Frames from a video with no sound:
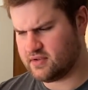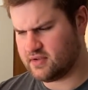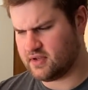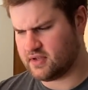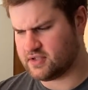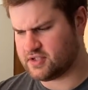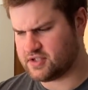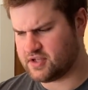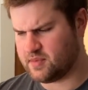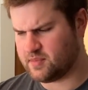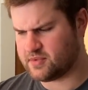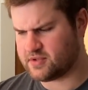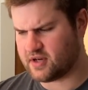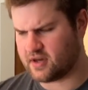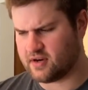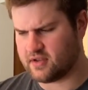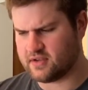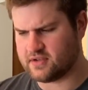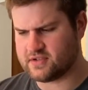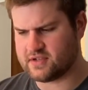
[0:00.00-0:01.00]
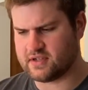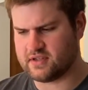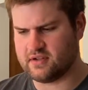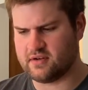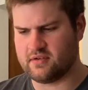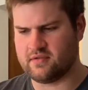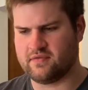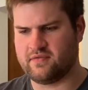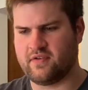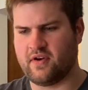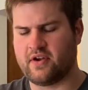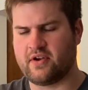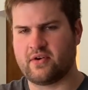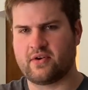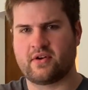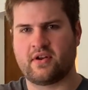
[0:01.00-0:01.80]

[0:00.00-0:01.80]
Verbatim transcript: But Chimchar looks like a little fire